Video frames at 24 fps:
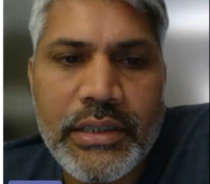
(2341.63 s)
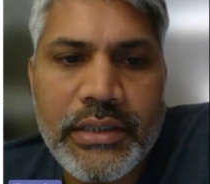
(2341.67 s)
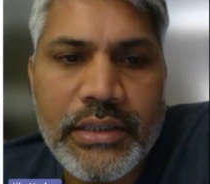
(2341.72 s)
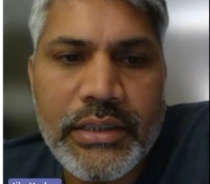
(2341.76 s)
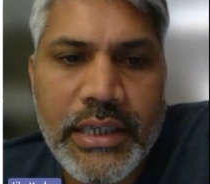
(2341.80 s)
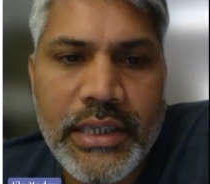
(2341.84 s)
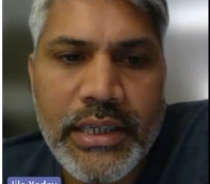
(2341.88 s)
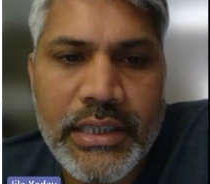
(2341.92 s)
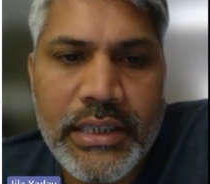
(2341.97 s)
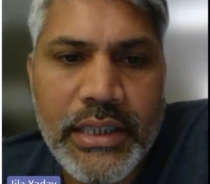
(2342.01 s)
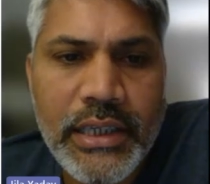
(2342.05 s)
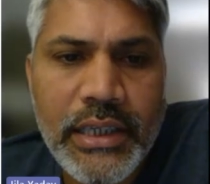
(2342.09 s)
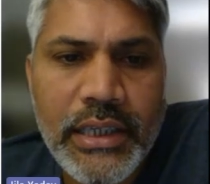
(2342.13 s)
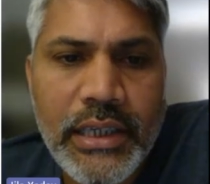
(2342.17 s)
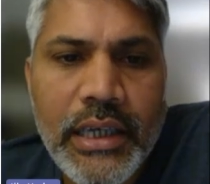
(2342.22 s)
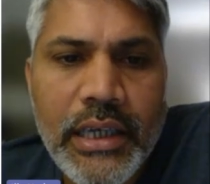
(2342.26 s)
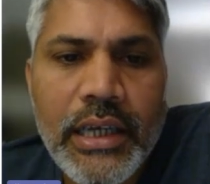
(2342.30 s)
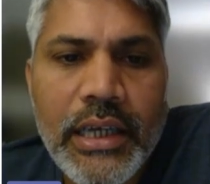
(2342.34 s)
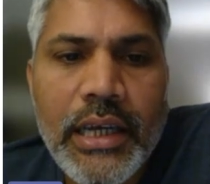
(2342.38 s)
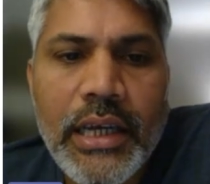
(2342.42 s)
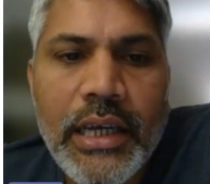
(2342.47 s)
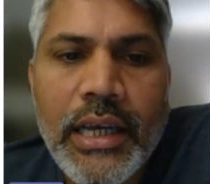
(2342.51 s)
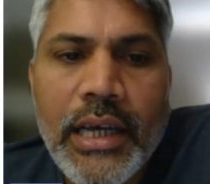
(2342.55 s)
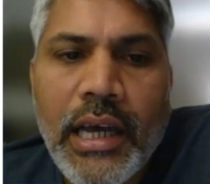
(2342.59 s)
staging.
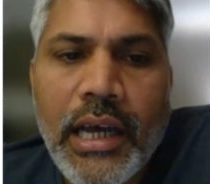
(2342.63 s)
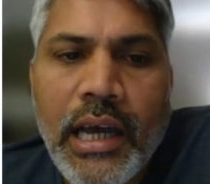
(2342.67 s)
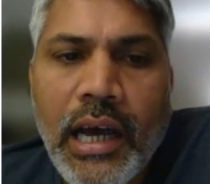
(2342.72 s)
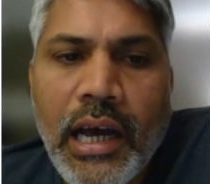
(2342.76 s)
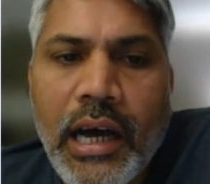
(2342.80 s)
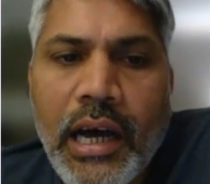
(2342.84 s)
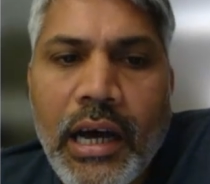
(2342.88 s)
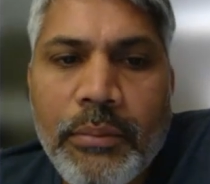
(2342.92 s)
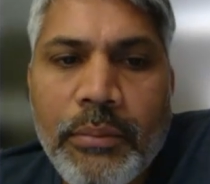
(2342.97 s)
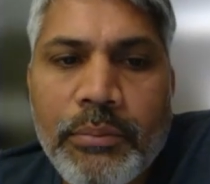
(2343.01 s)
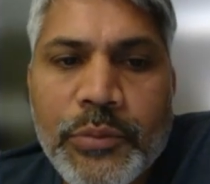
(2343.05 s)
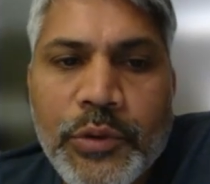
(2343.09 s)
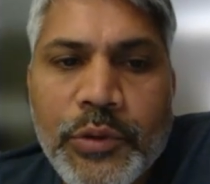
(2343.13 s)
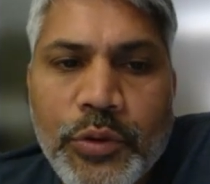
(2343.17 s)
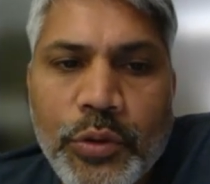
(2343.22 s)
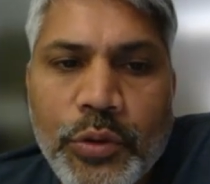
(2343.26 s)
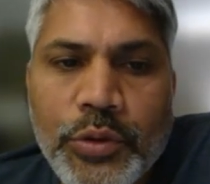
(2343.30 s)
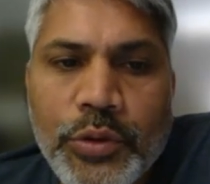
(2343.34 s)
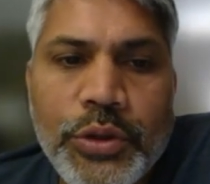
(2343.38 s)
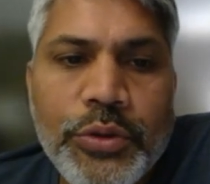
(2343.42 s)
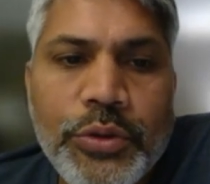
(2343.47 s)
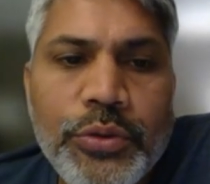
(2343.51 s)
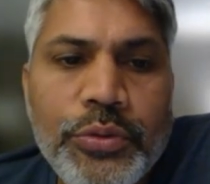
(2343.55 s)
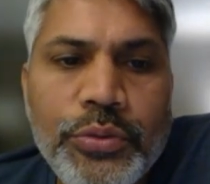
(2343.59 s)
So
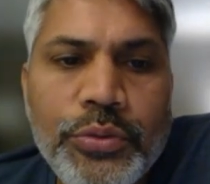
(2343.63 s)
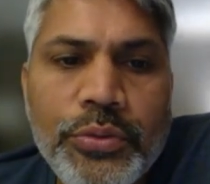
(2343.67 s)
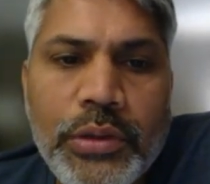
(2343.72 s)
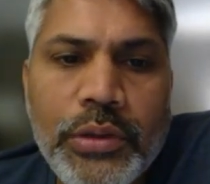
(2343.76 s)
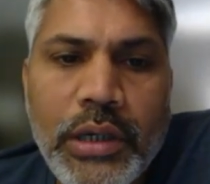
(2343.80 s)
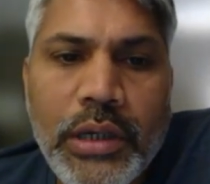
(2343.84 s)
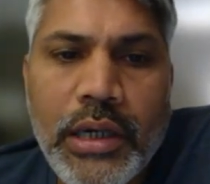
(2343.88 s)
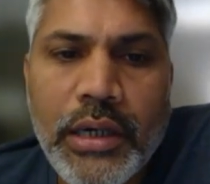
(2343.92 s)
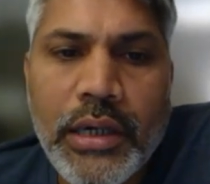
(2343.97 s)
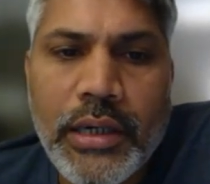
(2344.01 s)
you,